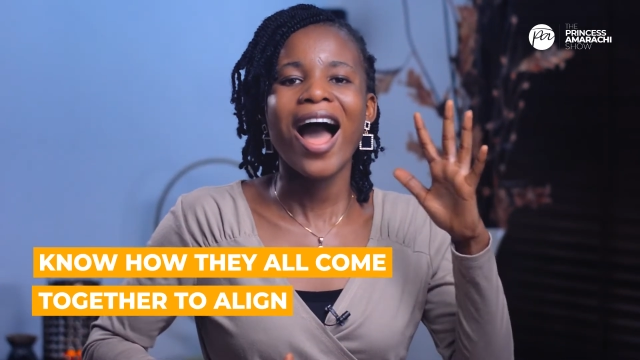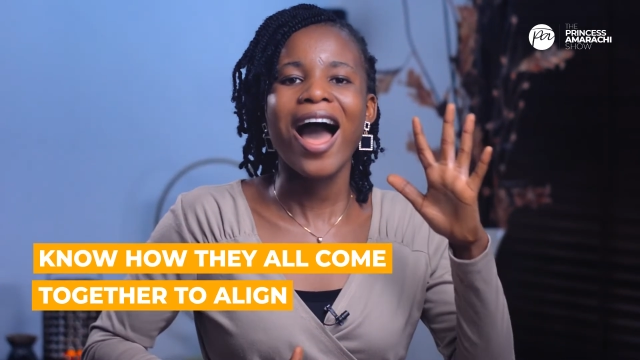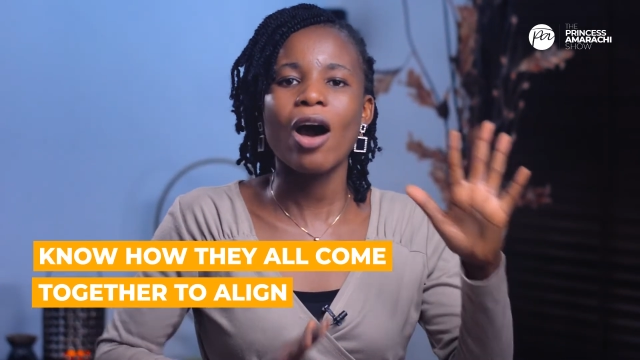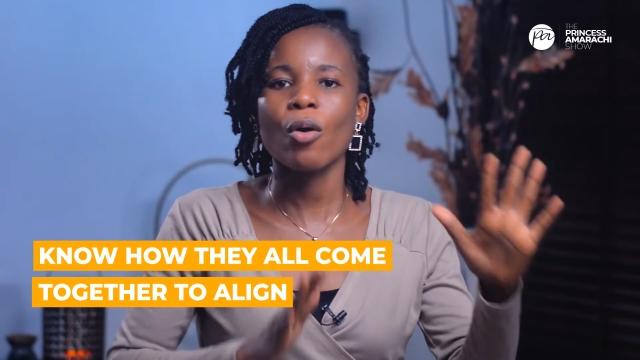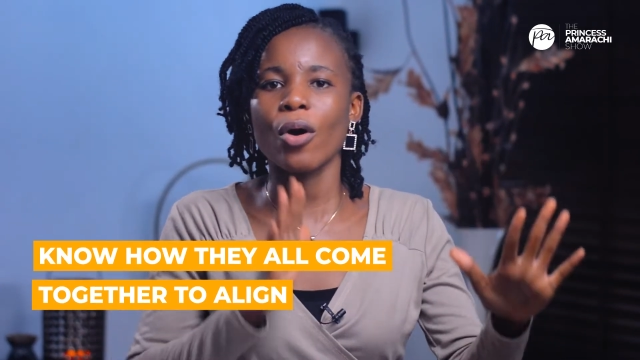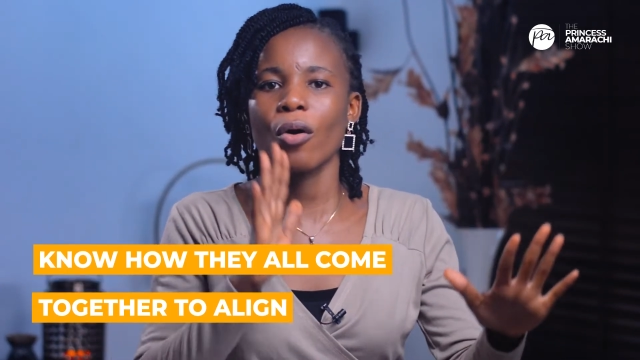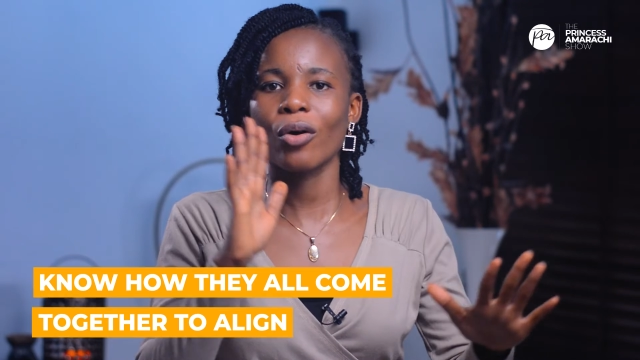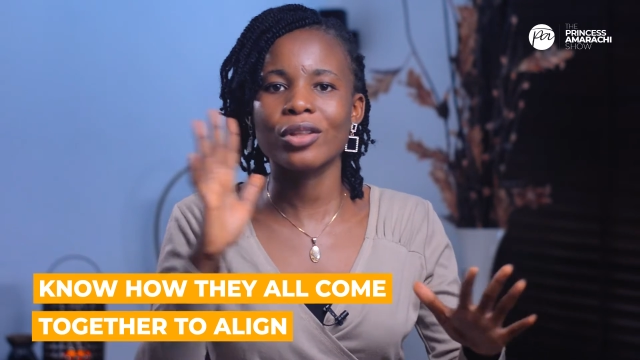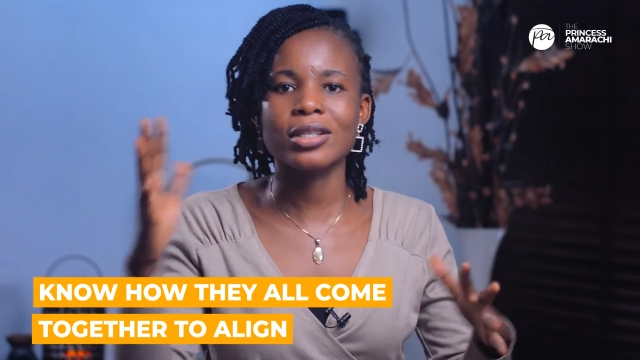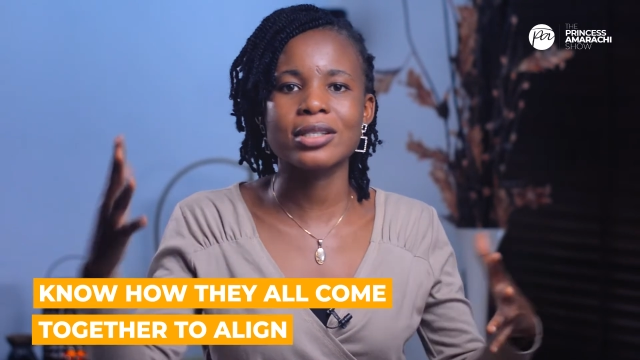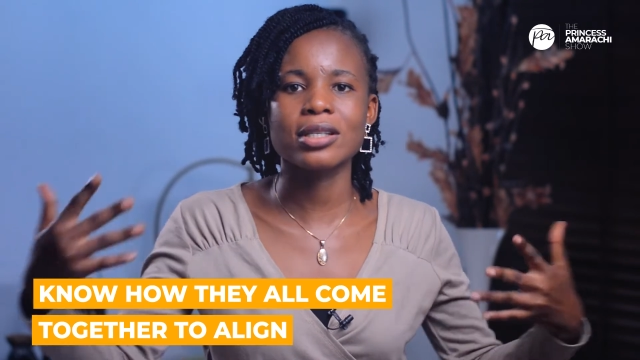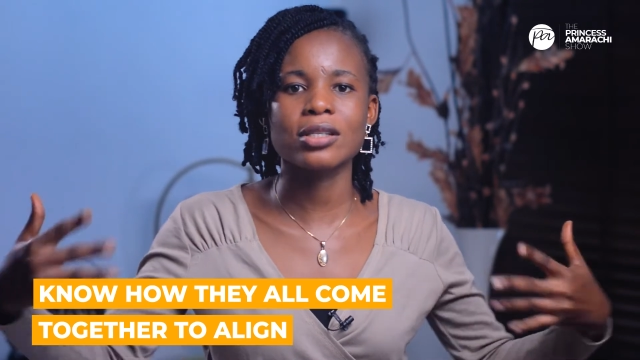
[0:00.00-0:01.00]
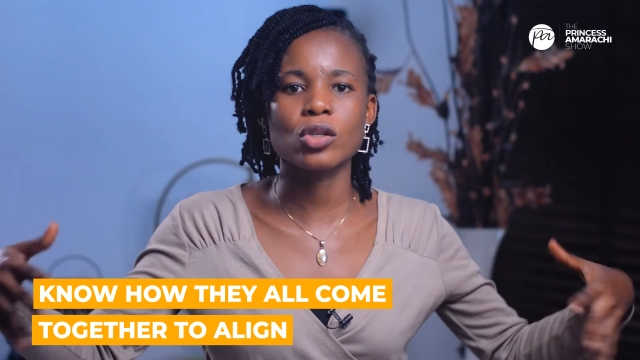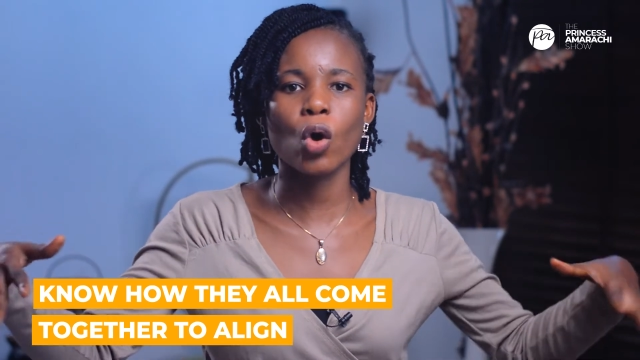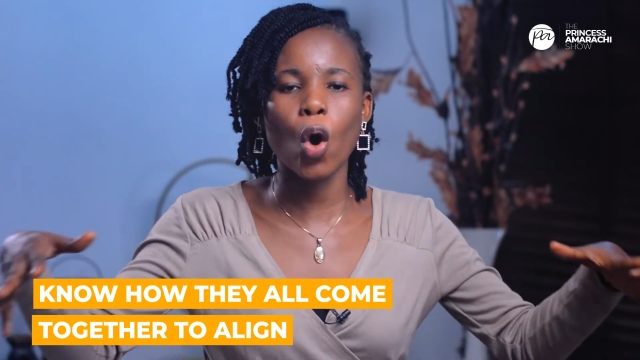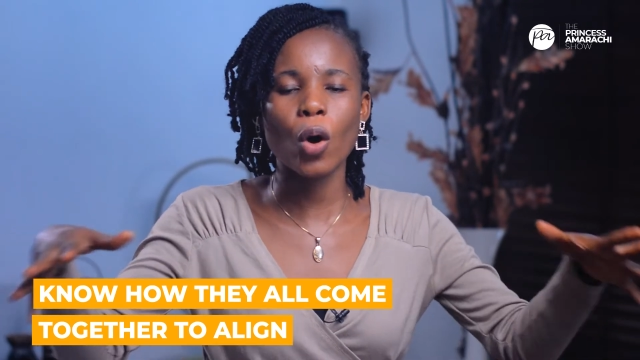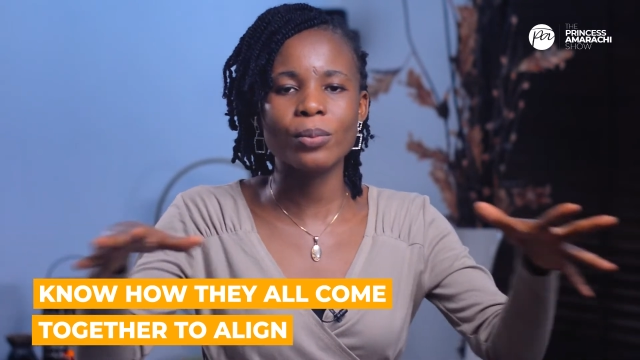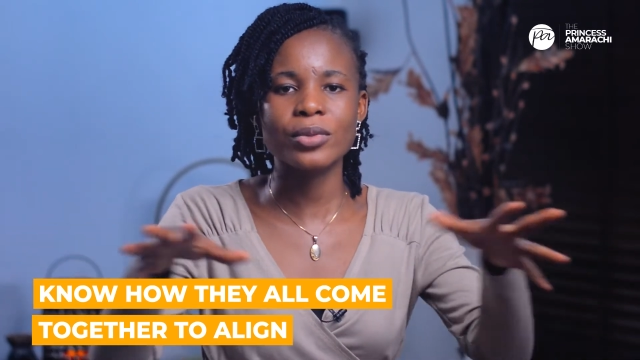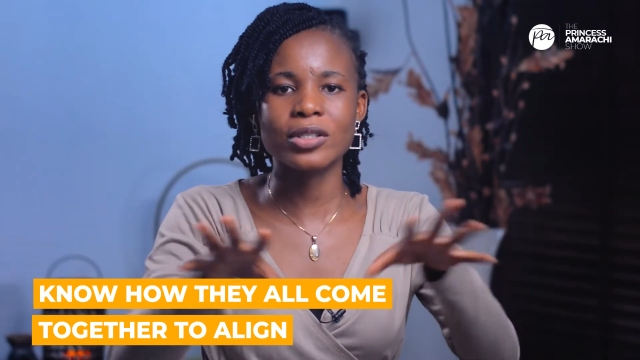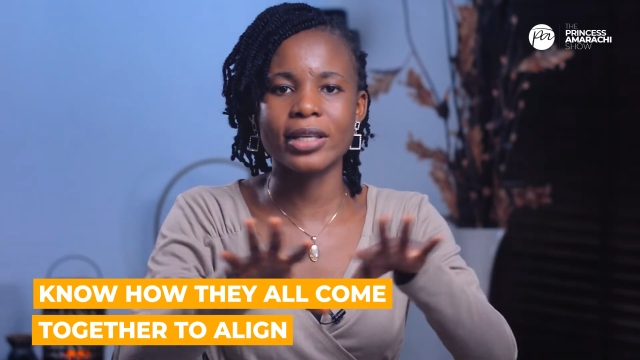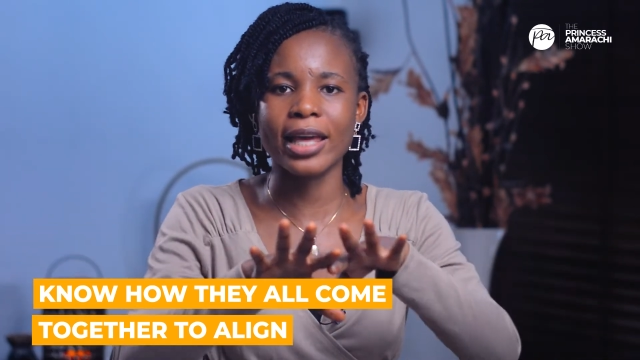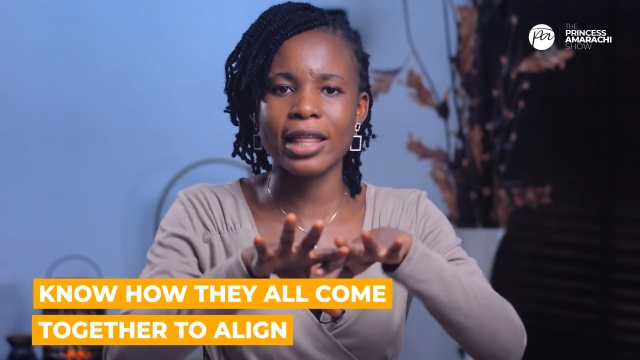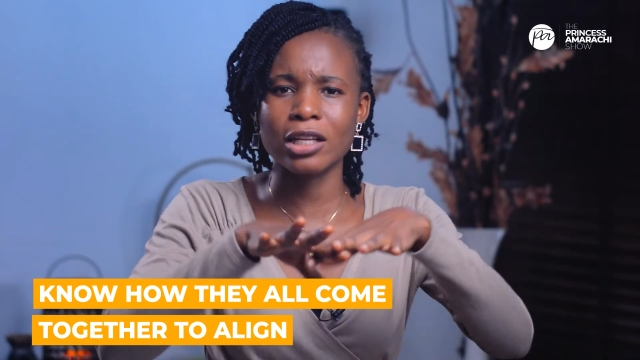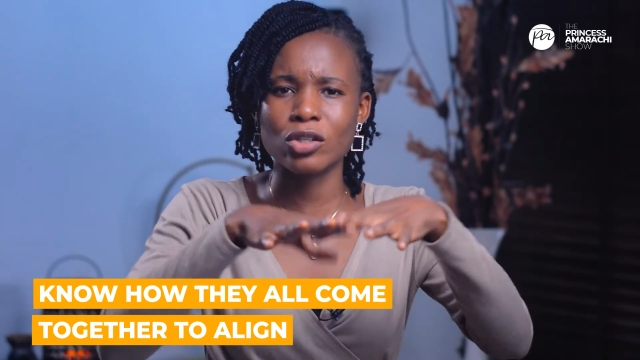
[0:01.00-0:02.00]
how all these things come
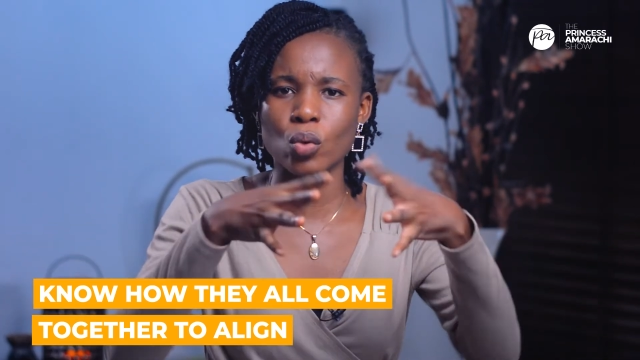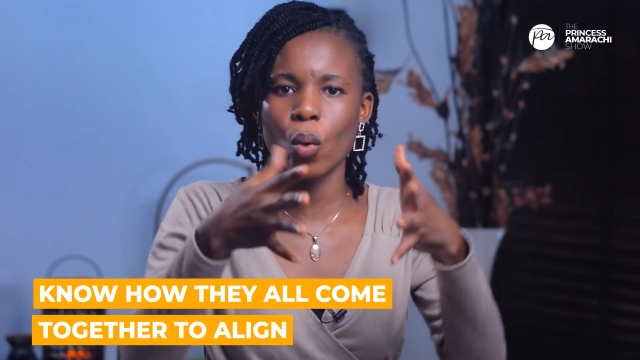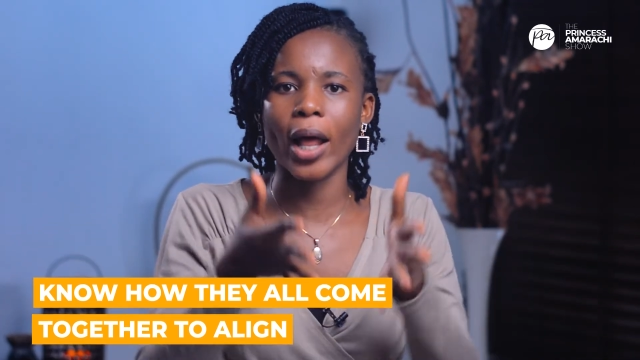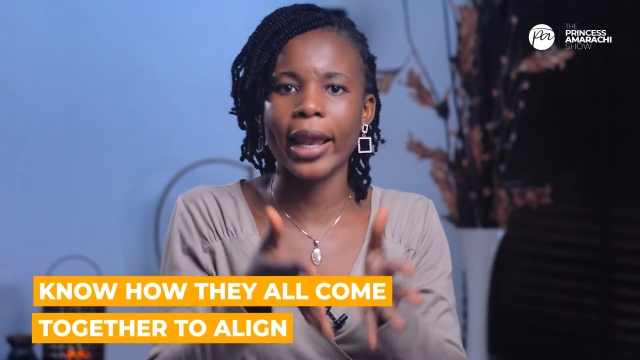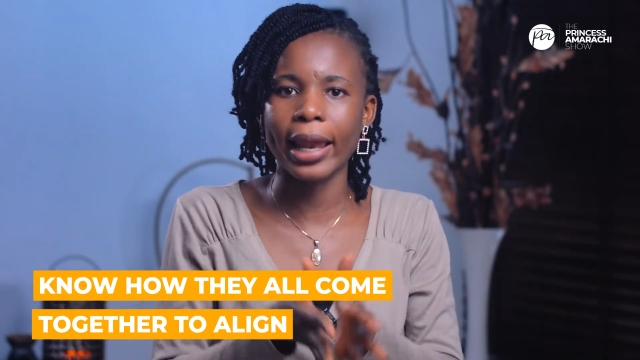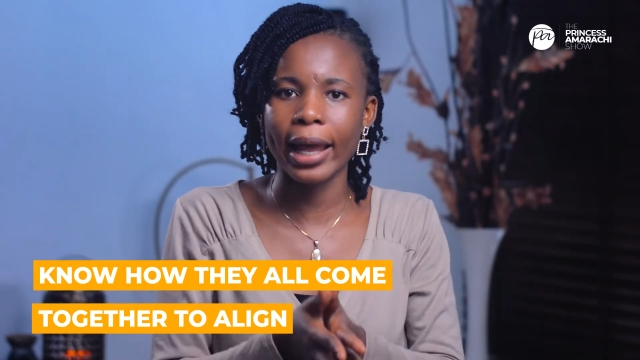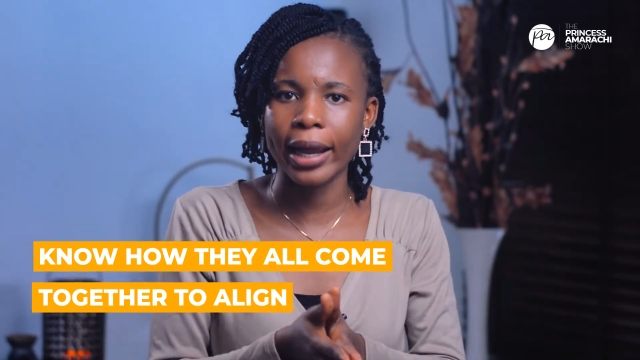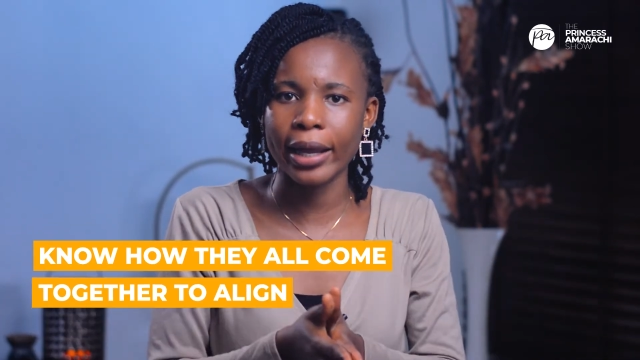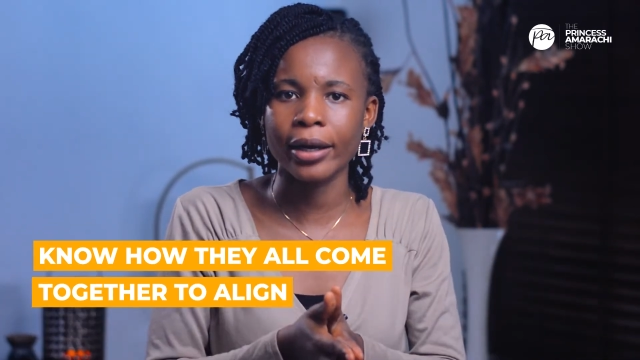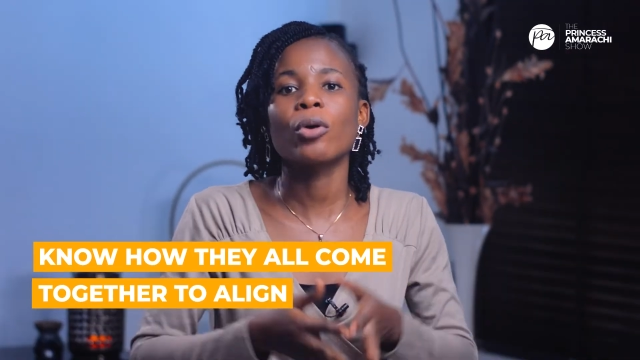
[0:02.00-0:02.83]
together to align.